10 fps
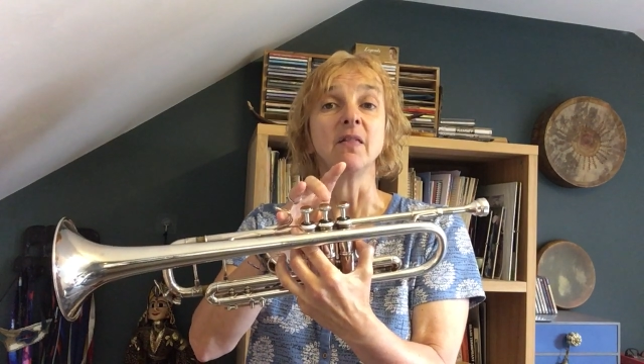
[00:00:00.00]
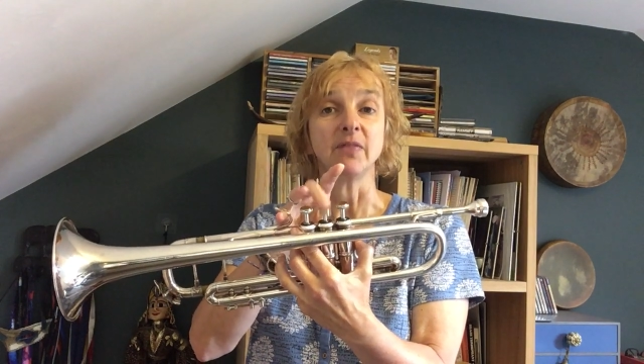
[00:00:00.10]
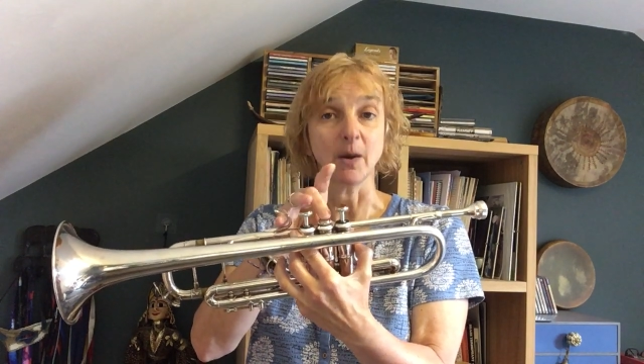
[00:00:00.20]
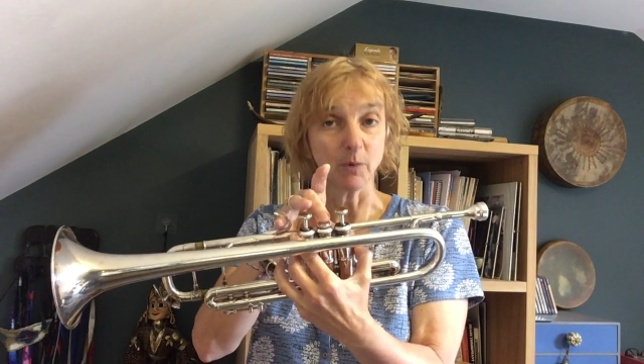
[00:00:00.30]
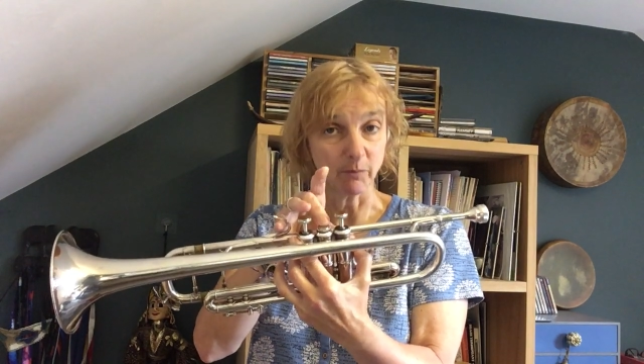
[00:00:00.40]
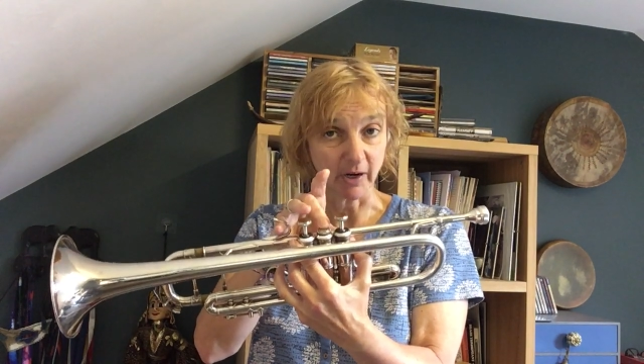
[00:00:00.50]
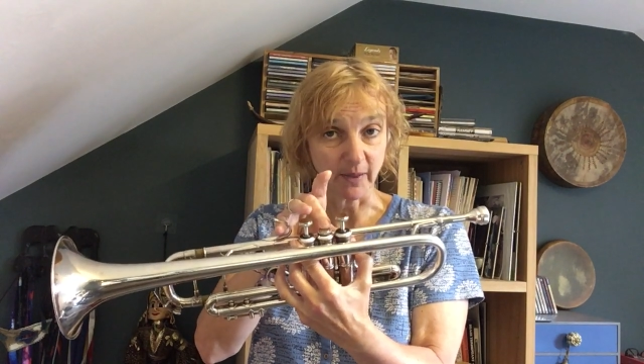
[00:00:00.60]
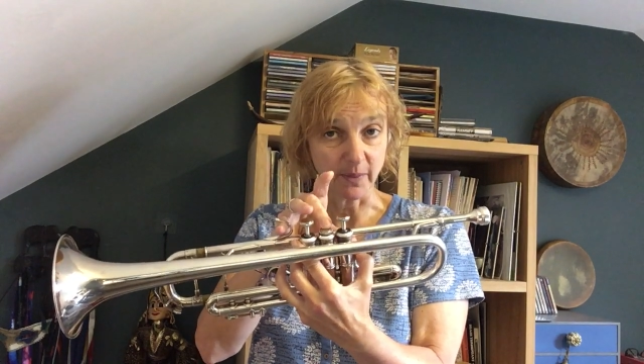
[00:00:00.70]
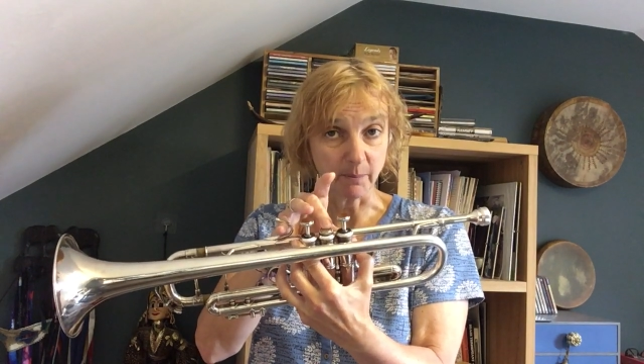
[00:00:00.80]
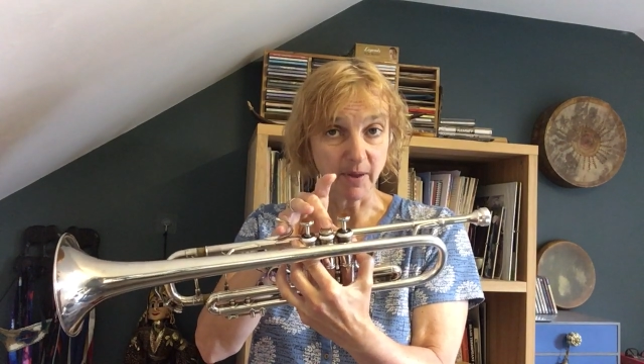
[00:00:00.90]
Then we bring
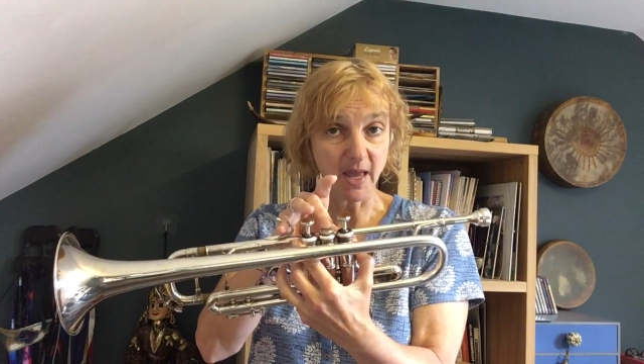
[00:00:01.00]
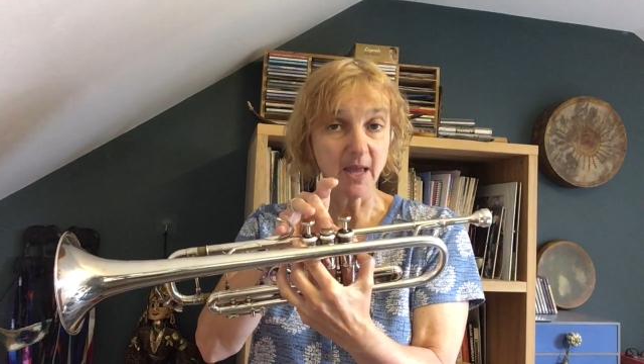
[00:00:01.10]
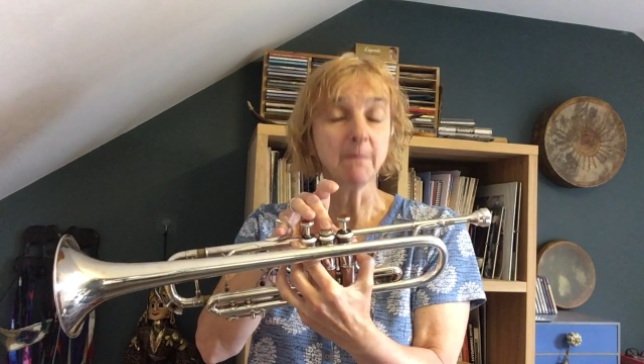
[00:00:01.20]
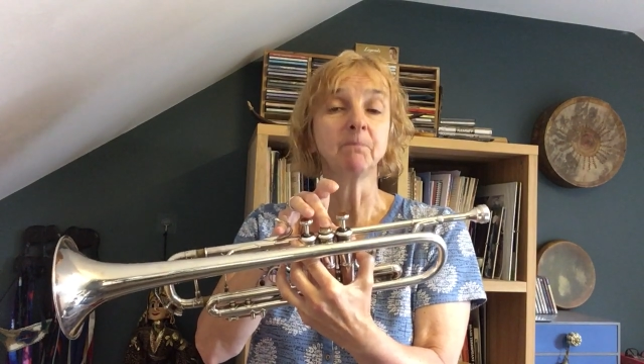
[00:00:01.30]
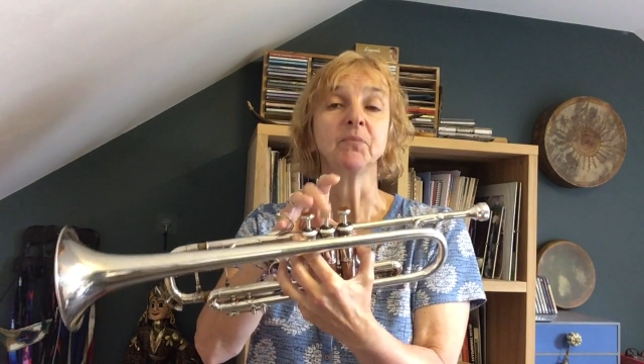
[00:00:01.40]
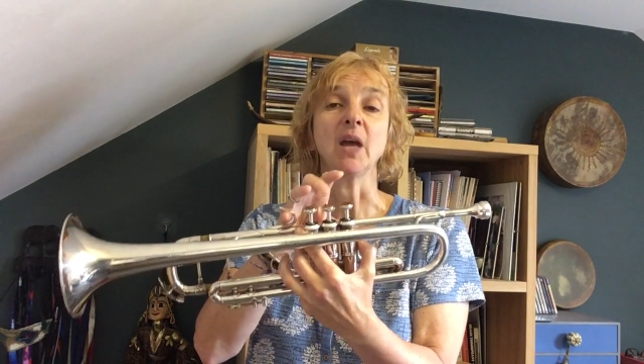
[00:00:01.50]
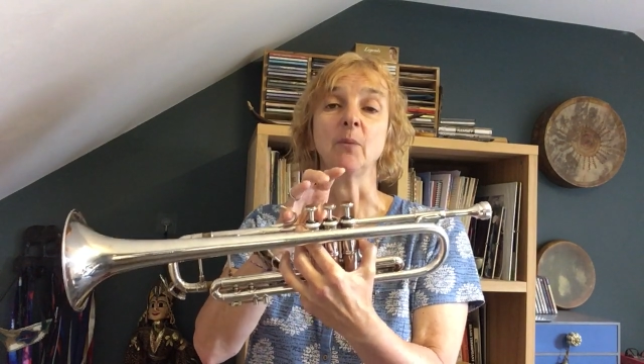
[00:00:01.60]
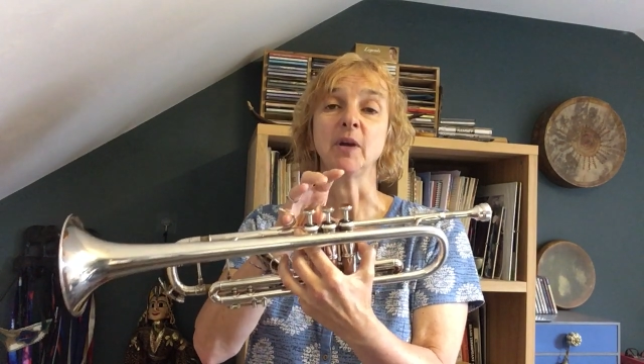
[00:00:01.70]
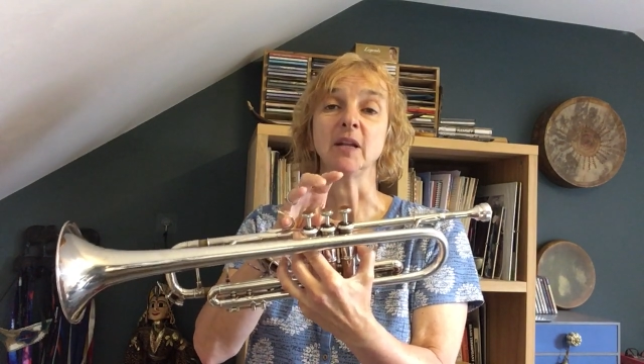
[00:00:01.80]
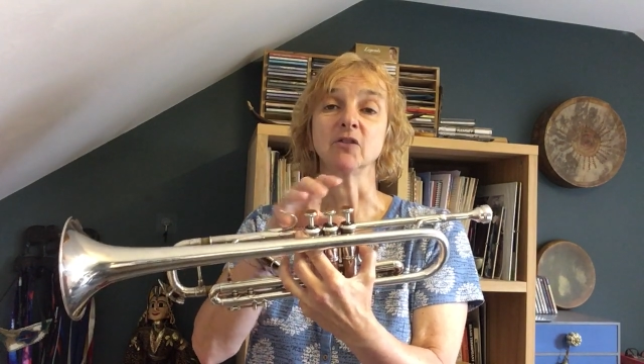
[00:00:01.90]
in the B
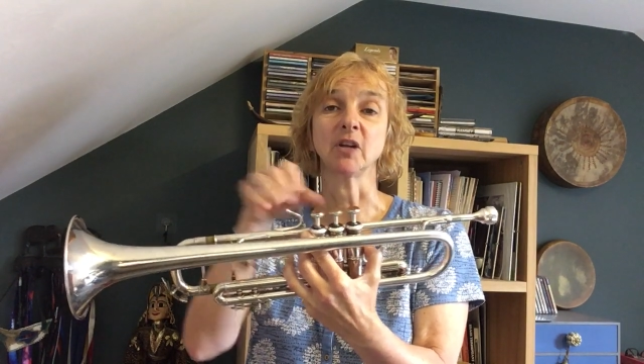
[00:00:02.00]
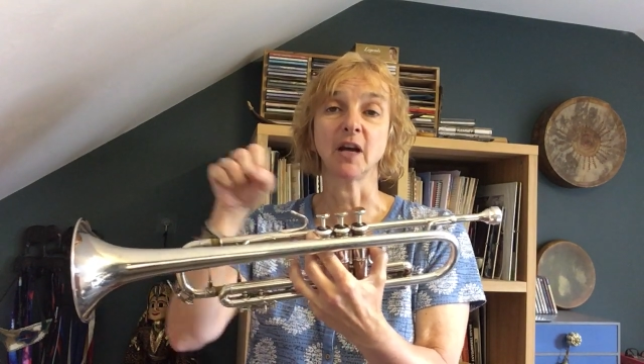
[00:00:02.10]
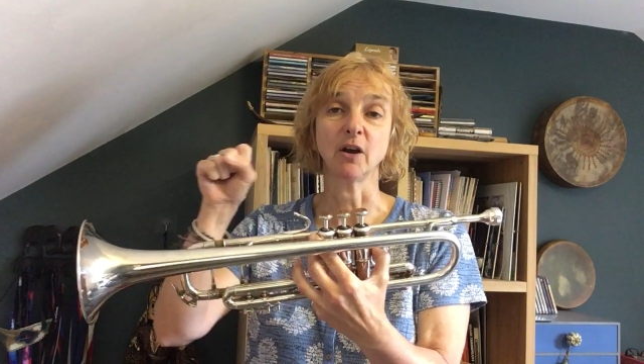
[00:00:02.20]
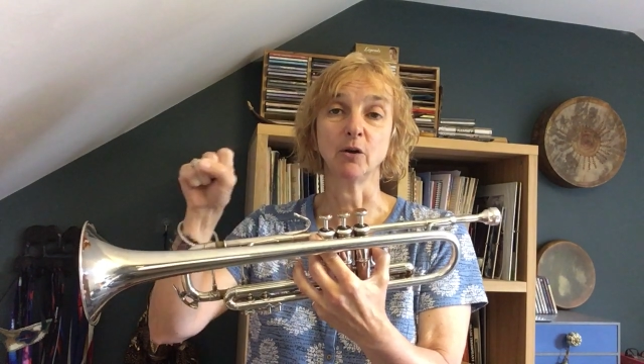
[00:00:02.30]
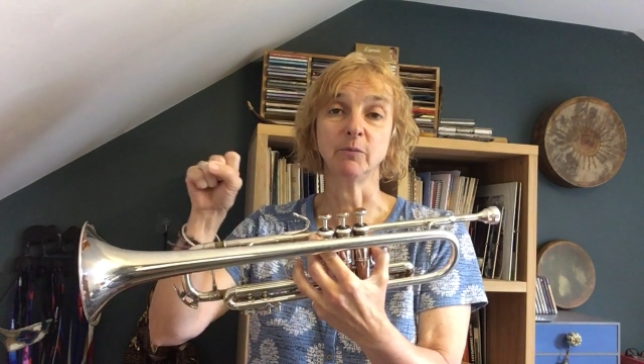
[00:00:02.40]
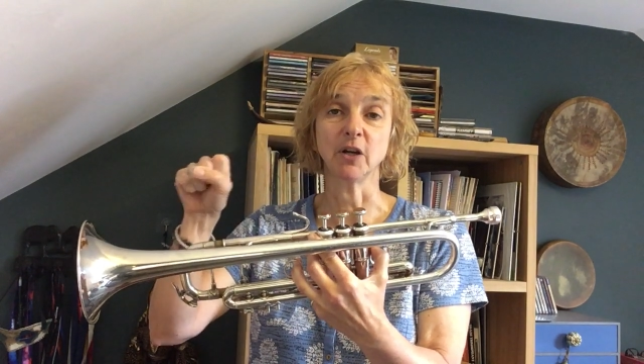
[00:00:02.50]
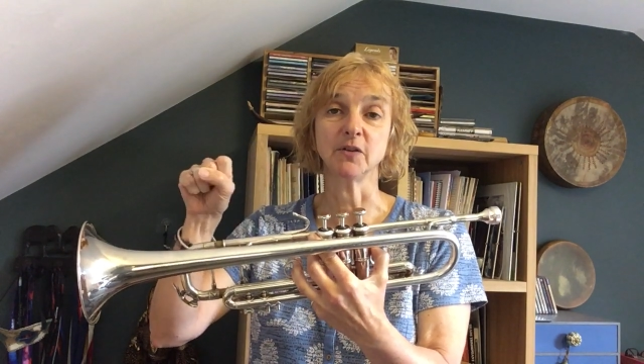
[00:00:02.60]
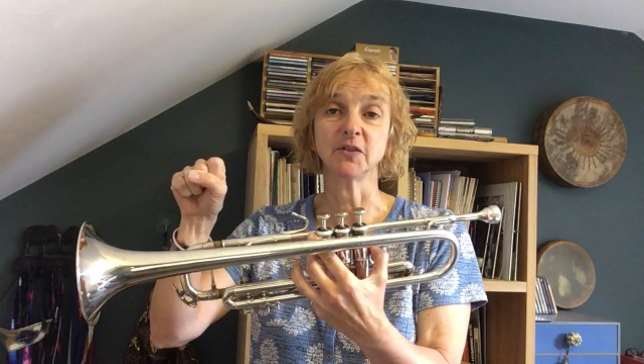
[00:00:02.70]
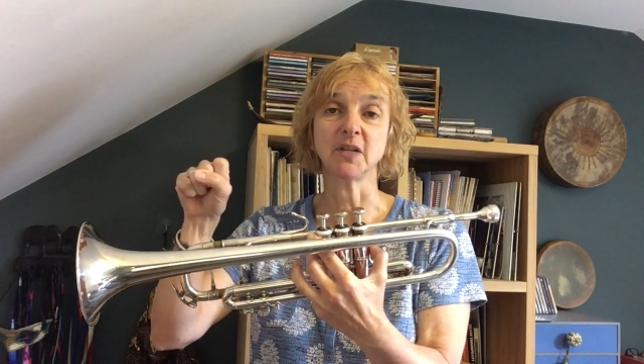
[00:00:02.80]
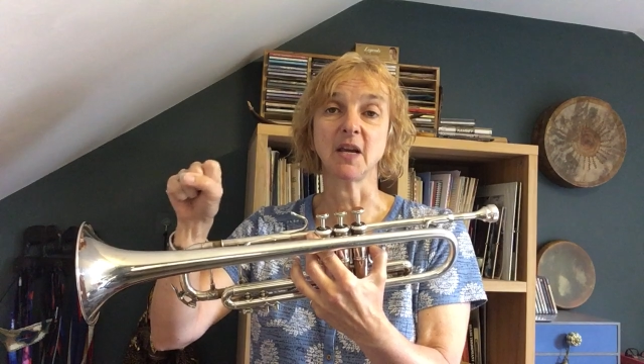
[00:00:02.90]
and we end on our home
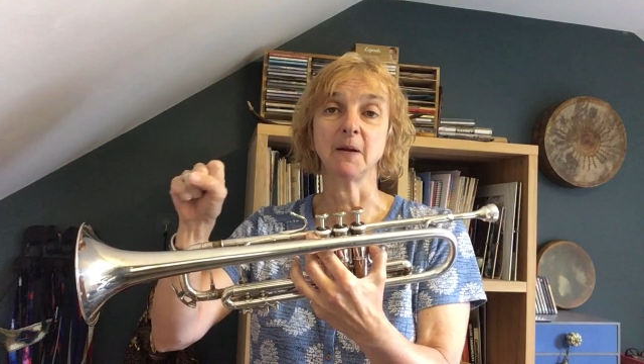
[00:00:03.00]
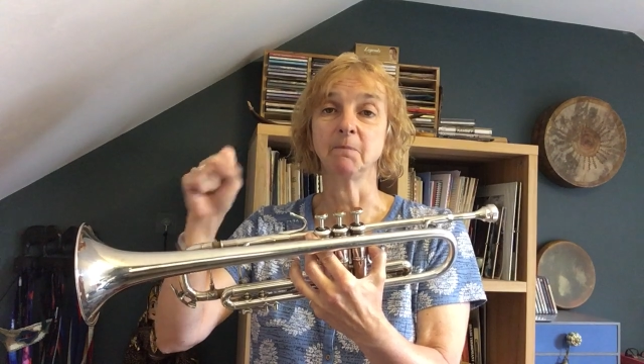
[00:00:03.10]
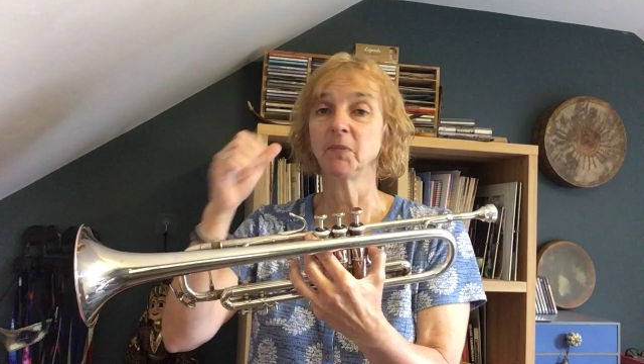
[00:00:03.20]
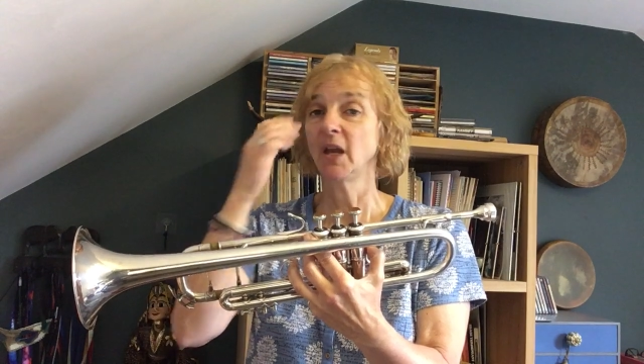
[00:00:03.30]
note C.